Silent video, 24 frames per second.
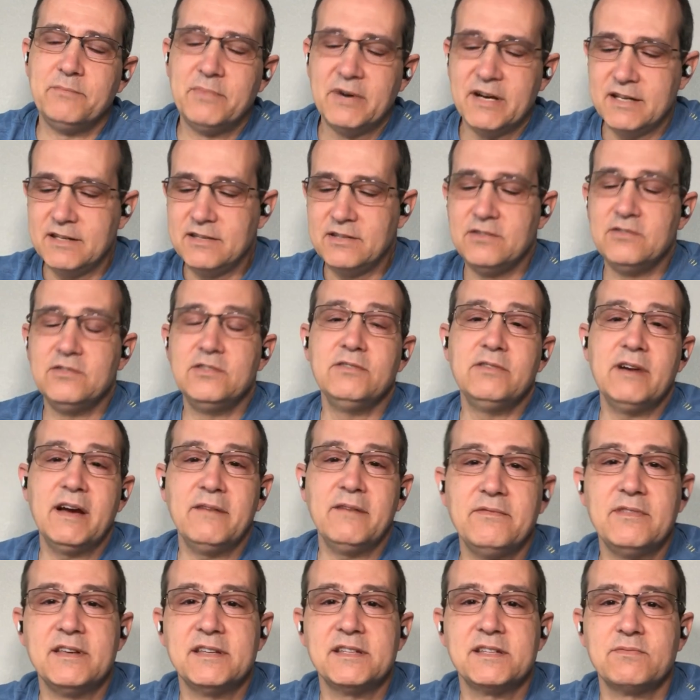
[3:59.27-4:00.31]
But you do
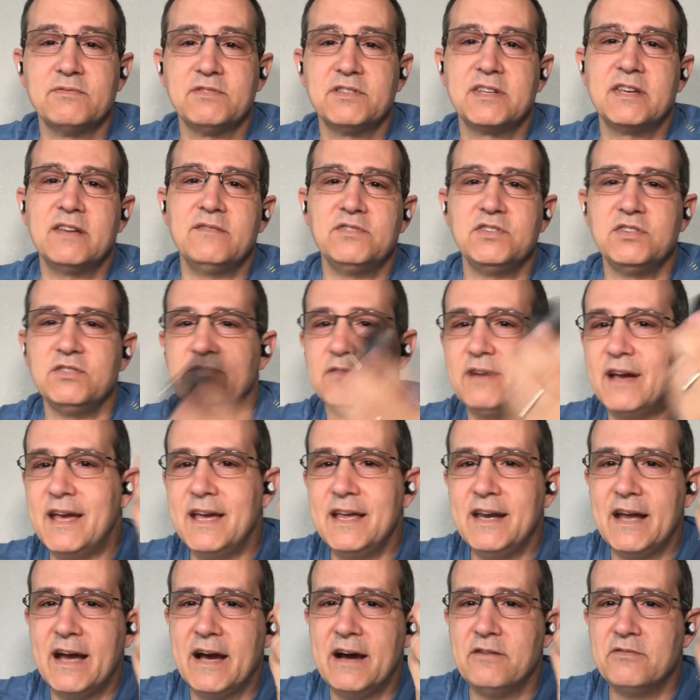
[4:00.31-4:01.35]
this, which gives you
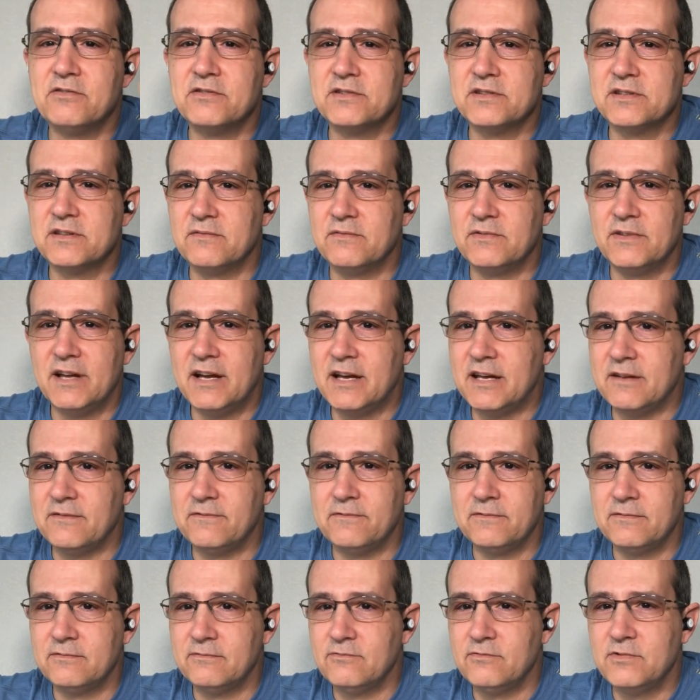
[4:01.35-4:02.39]
8 hours of
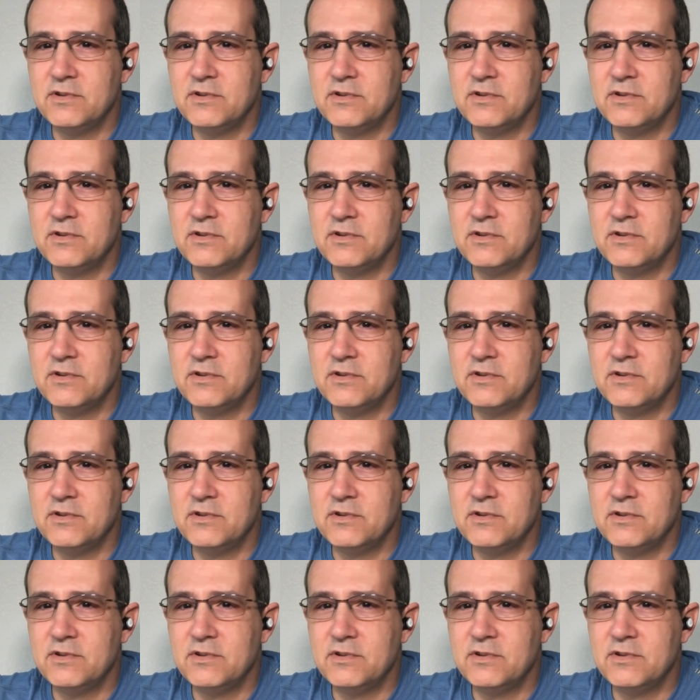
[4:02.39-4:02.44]
life.